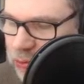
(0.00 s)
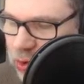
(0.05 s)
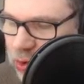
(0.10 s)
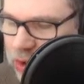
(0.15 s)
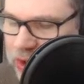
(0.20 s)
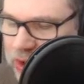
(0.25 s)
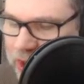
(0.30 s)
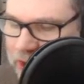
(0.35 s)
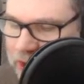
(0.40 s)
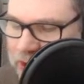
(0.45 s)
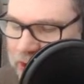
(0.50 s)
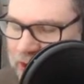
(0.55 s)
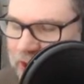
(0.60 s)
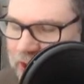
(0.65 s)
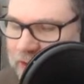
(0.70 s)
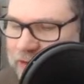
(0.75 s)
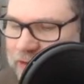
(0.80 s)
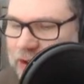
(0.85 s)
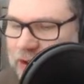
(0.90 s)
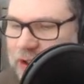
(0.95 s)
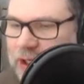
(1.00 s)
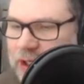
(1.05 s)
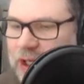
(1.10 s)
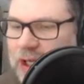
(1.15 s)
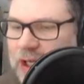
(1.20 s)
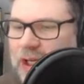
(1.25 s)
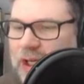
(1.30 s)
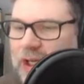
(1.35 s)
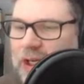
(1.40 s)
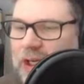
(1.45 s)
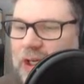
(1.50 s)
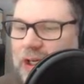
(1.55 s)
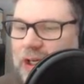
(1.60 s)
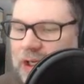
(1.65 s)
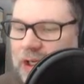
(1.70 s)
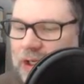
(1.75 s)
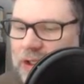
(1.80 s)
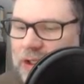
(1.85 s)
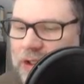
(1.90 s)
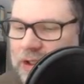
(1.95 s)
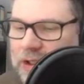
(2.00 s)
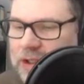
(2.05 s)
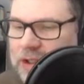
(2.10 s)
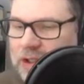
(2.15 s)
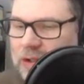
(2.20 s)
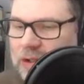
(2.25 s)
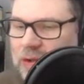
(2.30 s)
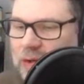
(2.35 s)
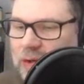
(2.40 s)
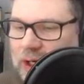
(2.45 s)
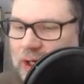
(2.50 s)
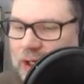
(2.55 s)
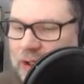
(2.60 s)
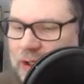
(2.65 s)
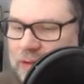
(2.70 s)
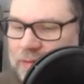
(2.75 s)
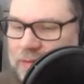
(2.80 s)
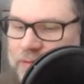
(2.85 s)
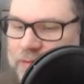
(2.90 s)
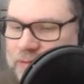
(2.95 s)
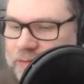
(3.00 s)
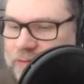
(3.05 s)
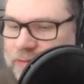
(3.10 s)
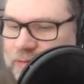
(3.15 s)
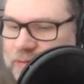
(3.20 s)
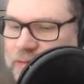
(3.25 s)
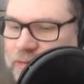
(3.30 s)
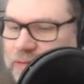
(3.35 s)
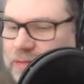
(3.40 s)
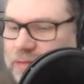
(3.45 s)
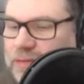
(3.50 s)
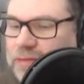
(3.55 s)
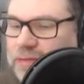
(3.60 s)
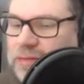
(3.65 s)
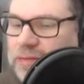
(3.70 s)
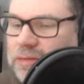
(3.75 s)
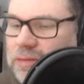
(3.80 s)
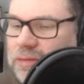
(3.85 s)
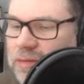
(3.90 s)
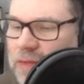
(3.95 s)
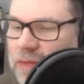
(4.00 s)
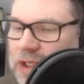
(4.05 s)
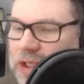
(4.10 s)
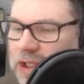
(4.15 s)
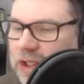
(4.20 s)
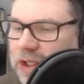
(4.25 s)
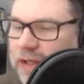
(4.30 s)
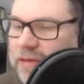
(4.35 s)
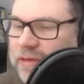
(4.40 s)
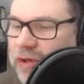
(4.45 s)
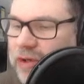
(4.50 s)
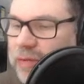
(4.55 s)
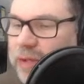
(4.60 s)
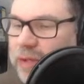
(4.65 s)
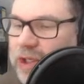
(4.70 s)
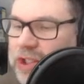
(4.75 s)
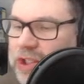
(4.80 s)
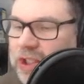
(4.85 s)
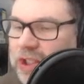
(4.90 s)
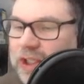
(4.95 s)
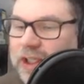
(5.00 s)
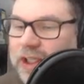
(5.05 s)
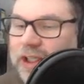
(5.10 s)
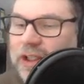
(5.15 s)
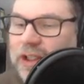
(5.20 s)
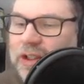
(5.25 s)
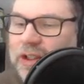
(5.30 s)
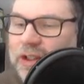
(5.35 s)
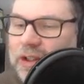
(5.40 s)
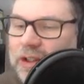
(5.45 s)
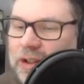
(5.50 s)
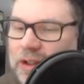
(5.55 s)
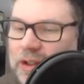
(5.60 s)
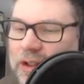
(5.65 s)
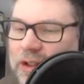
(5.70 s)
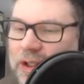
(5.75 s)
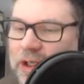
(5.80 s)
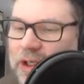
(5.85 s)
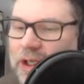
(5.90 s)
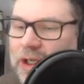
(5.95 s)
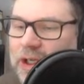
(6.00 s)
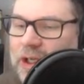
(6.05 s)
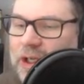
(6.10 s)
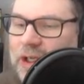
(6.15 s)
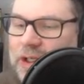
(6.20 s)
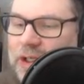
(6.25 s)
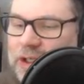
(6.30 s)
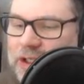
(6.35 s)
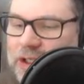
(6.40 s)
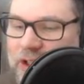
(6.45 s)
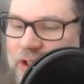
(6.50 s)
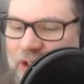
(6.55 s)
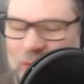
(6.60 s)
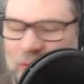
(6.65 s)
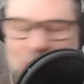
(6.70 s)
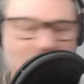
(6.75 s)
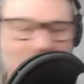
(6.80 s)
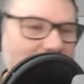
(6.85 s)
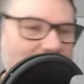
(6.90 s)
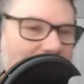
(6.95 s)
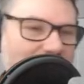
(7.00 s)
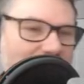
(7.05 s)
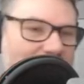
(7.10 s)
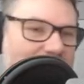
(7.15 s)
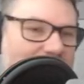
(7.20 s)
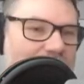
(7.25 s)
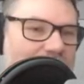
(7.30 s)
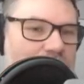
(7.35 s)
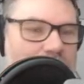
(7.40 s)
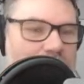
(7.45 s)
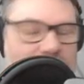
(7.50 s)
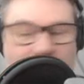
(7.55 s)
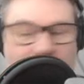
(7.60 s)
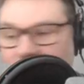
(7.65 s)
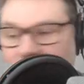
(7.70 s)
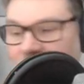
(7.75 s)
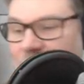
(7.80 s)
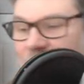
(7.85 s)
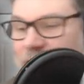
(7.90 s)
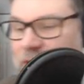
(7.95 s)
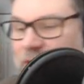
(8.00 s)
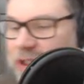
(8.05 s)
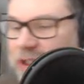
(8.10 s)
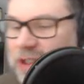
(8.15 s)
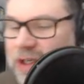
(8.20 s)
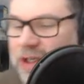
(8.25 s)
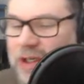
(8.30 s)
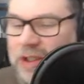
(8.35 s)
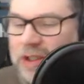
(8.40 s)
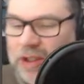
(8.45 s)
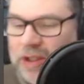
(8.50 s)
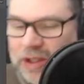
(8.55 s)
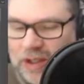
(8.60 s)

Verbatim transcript: War that I didn't have to to um, to live through personally, just thought it was be a, thought it would be a good name for a song.